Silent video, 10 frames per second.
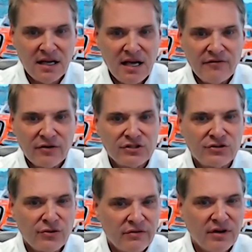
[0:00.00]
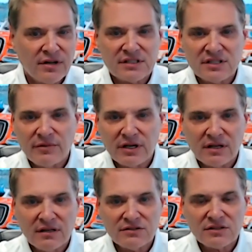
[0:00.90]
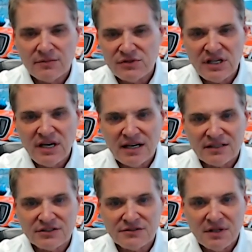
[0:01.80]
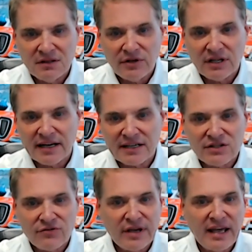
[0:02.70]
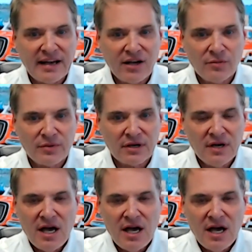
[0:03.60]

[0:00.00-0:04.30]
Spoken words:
If you're injured through the fault of somebody else, come see us. We'd like to see if we can't help you.